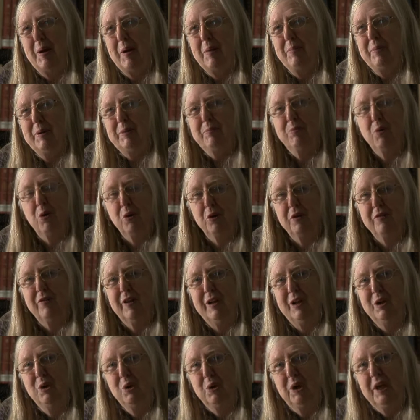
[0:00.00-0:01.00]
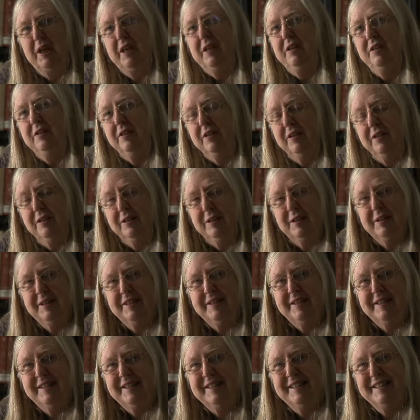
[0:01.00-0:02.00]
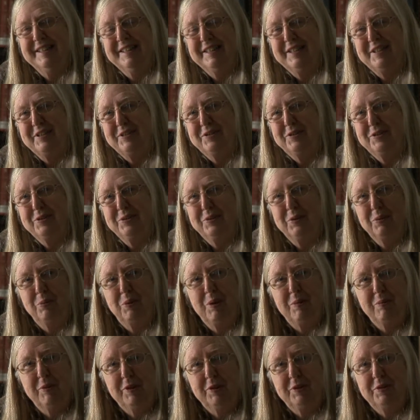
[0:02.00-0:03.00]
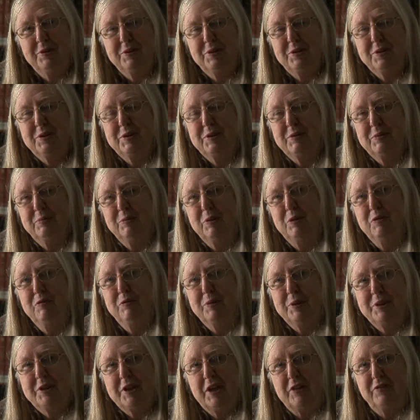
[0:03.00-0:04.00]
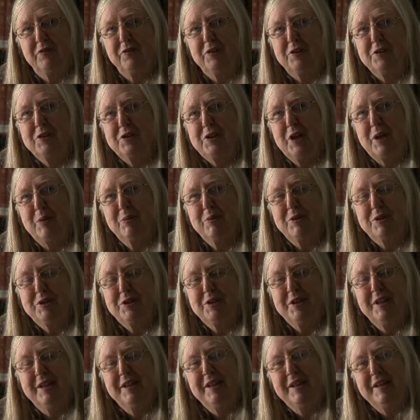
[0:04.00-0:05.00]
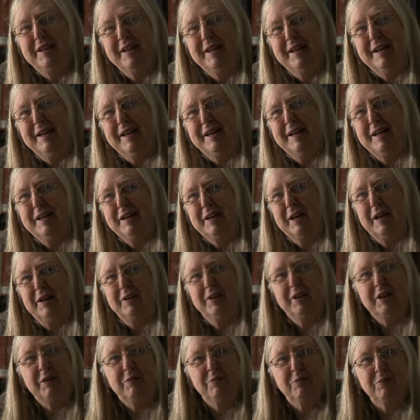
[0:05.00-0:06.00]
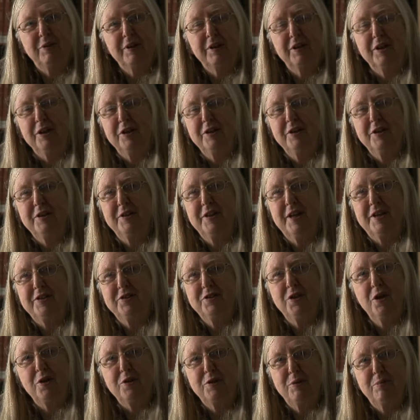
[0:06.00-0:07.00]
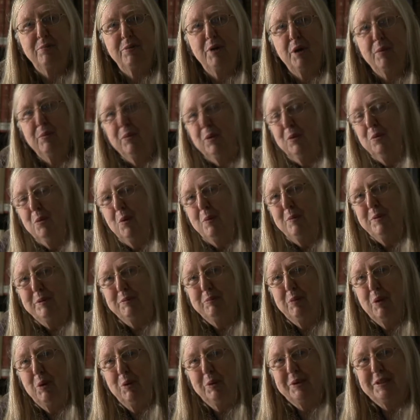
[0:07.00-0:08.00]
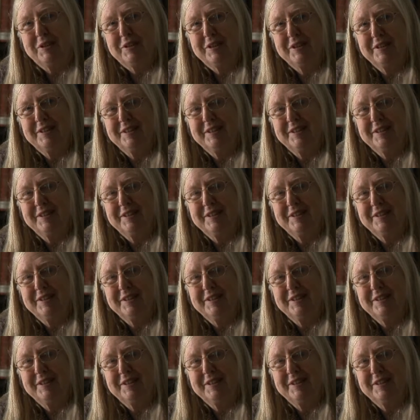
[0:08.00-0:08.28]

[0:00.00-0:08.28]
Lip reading: a bit more of a look in to the women's movement. At first, I was, I think, regarded as not a proper woman poet.